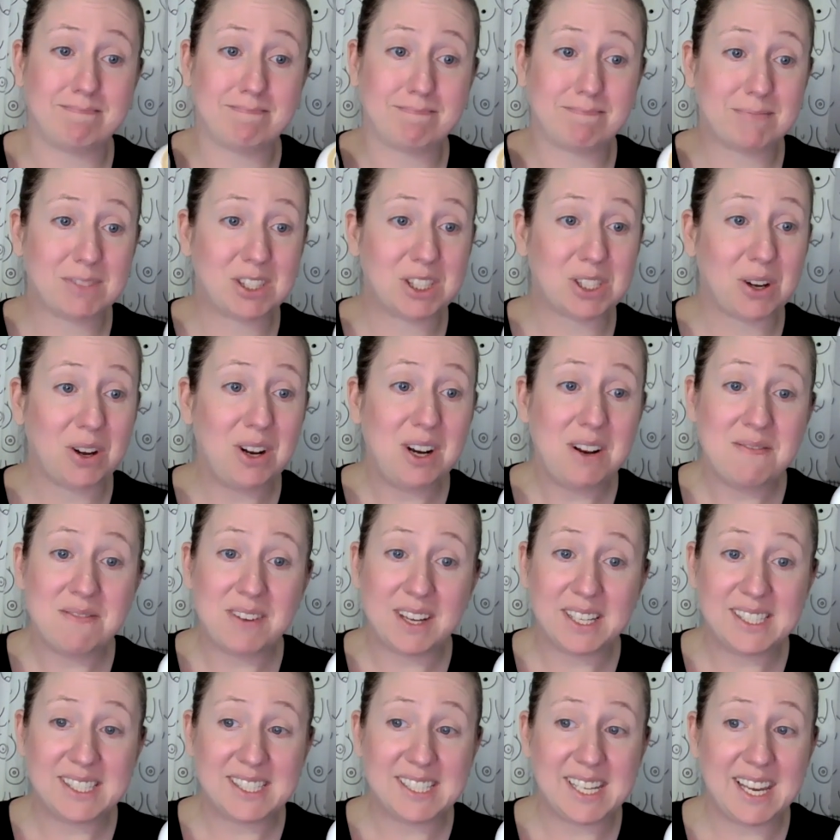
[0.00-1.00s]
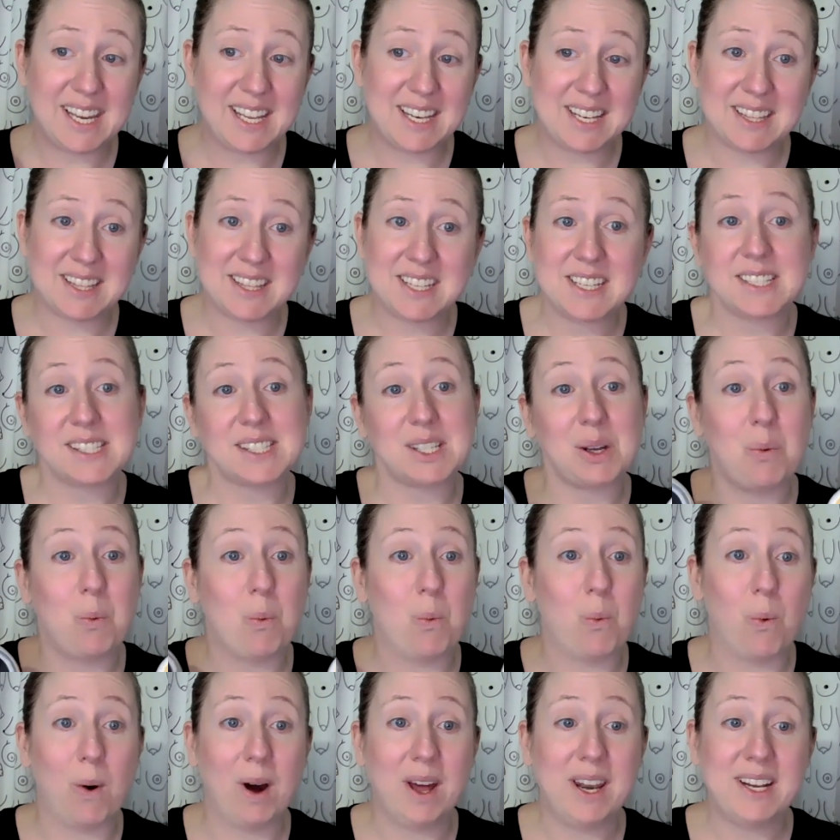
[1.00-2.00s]
start investigating this. Like,
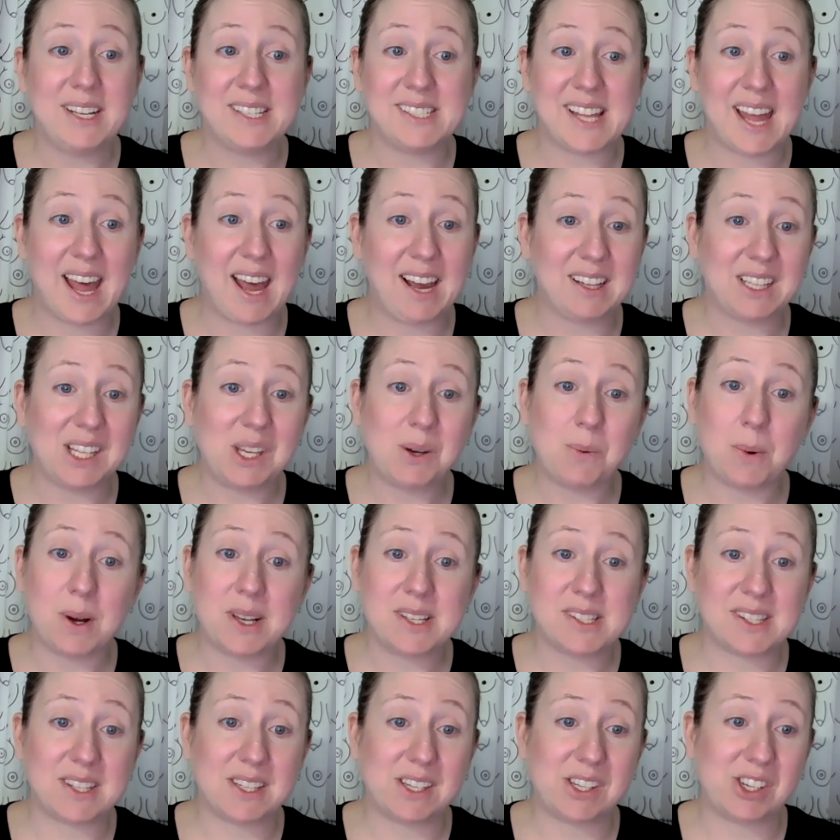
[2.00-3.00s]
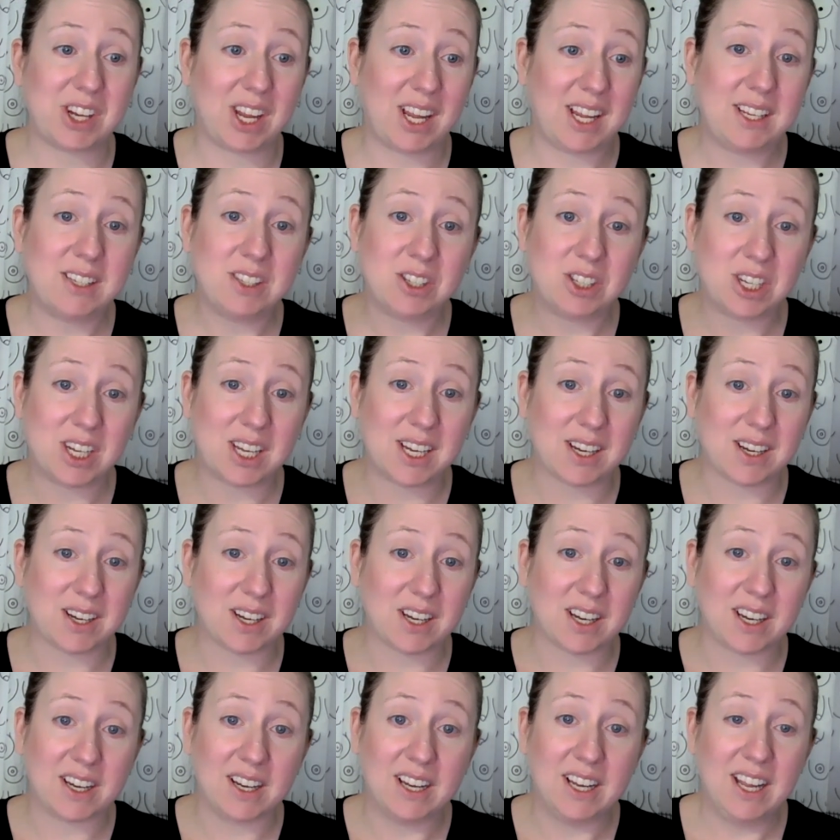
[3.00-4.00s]
what exactly was the change
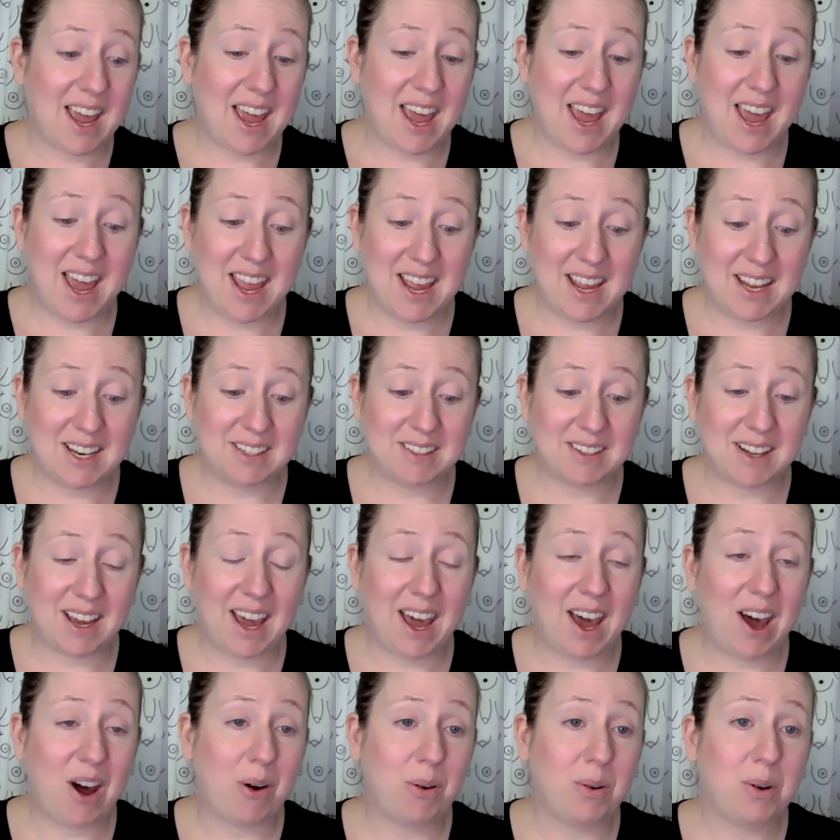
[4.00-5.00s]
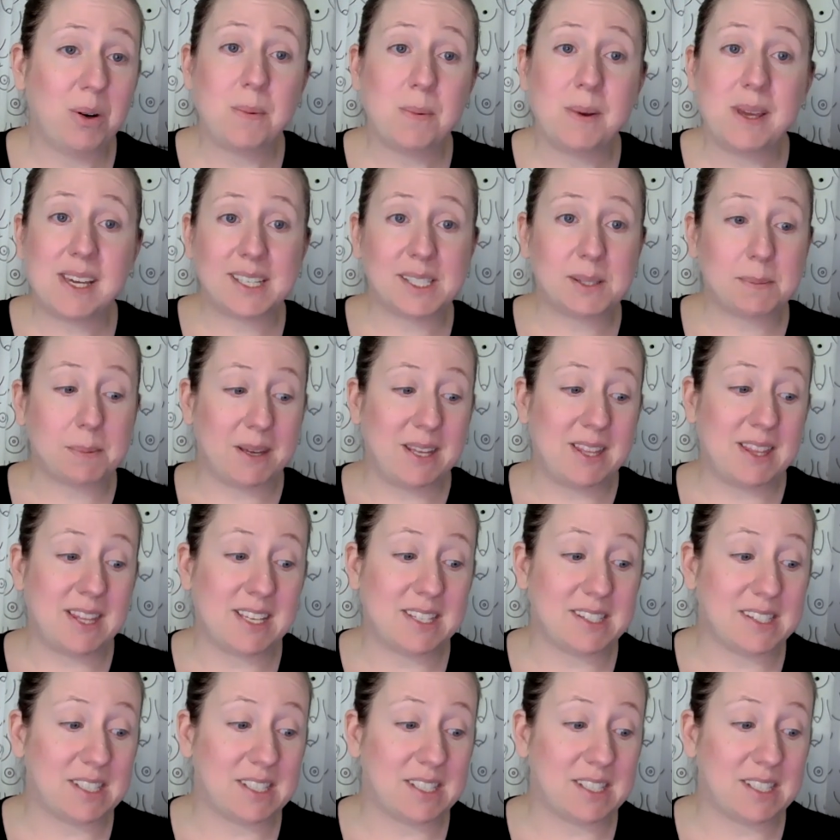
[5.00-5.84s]
here? And how do we explain these